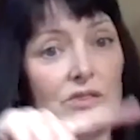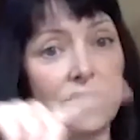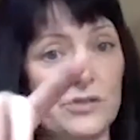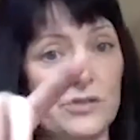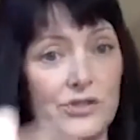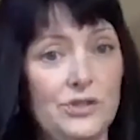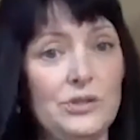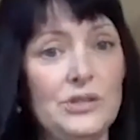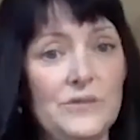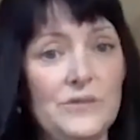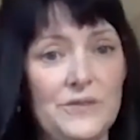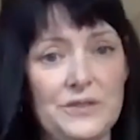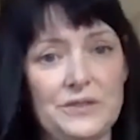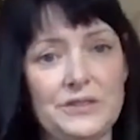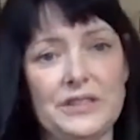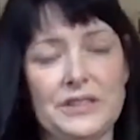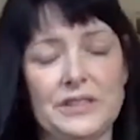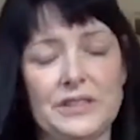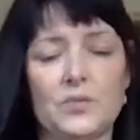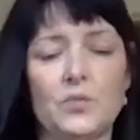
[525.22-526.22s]
There's 2
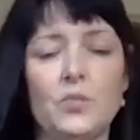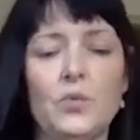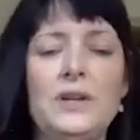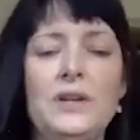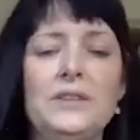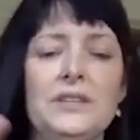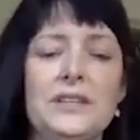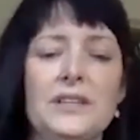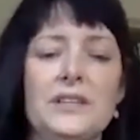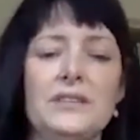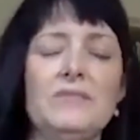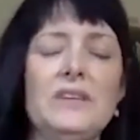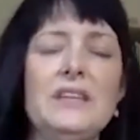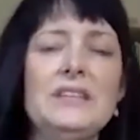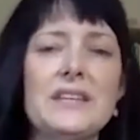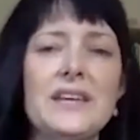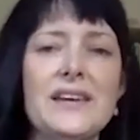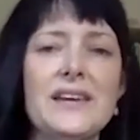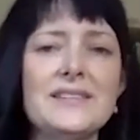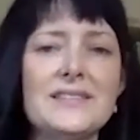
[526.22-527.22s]
different things. One, like in
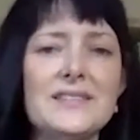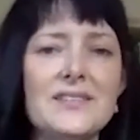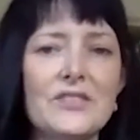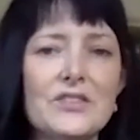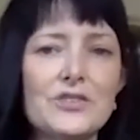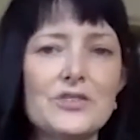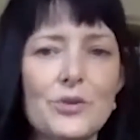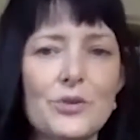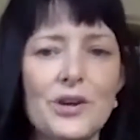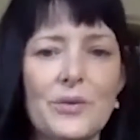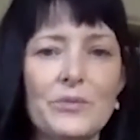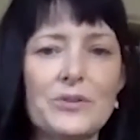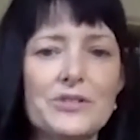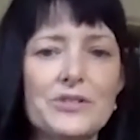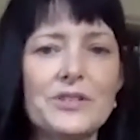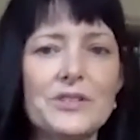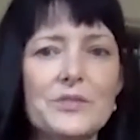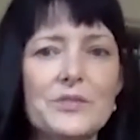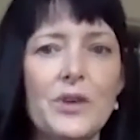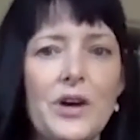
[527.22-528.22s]
the case of a joint,
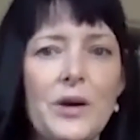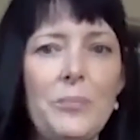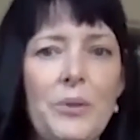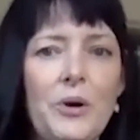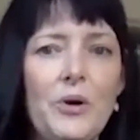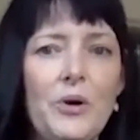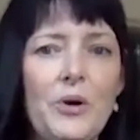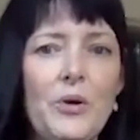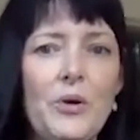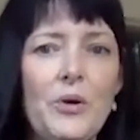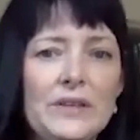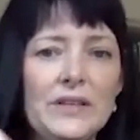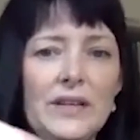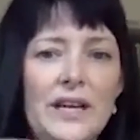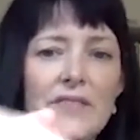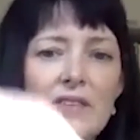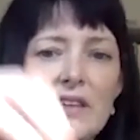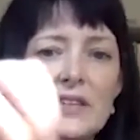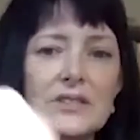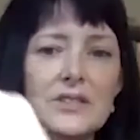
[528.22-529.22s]
which is a bone,
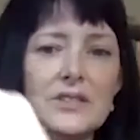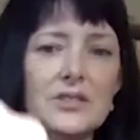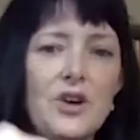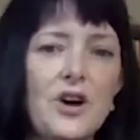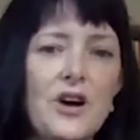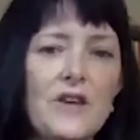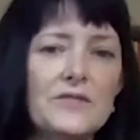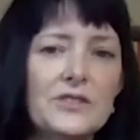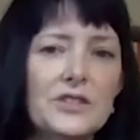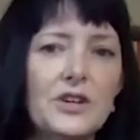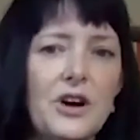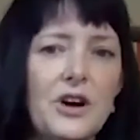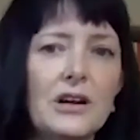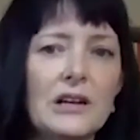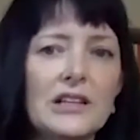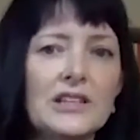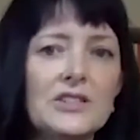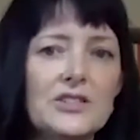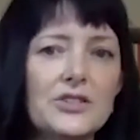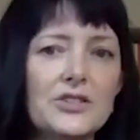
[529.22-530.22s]
and then a soft
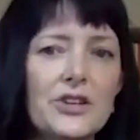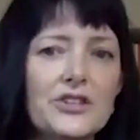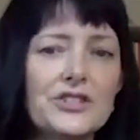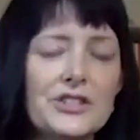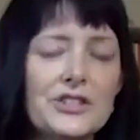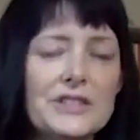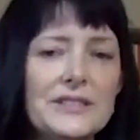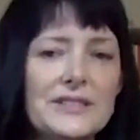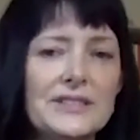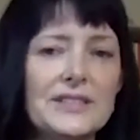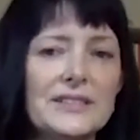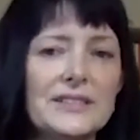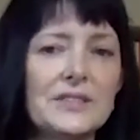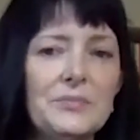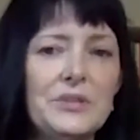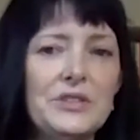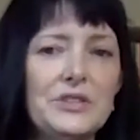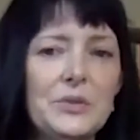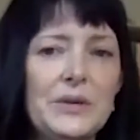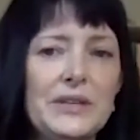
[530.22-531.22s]
cartilage cushion sits
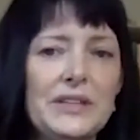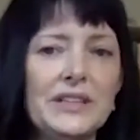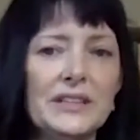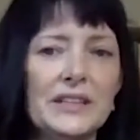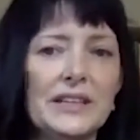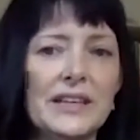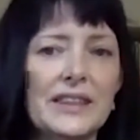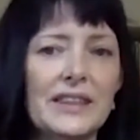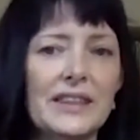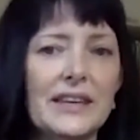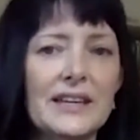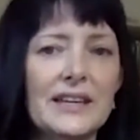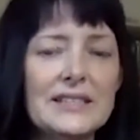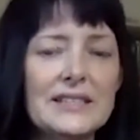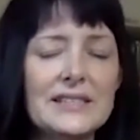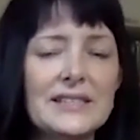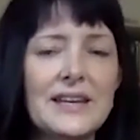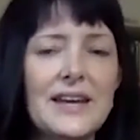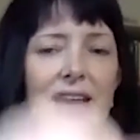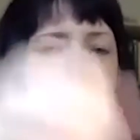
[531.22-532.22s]
in between it like
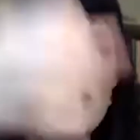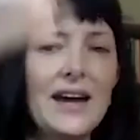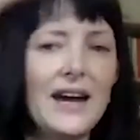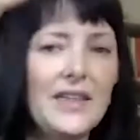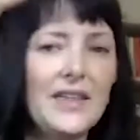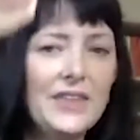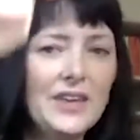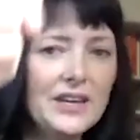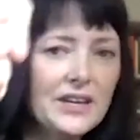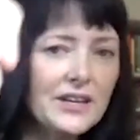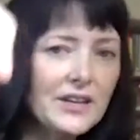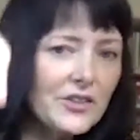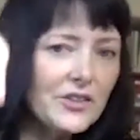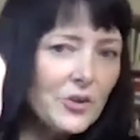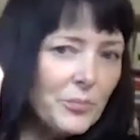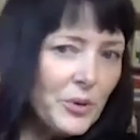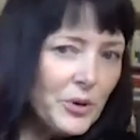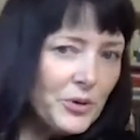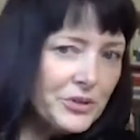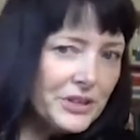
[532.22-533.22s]
this, and then another
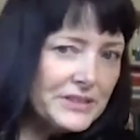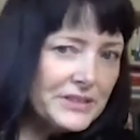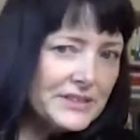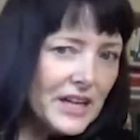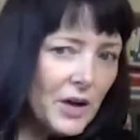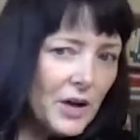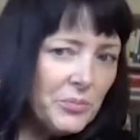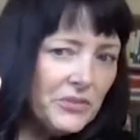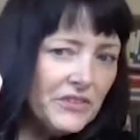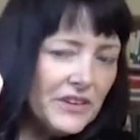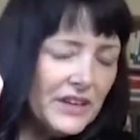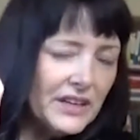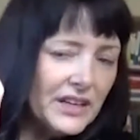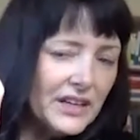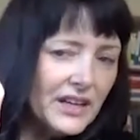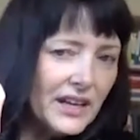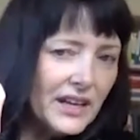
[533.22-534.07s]
bone on top of it,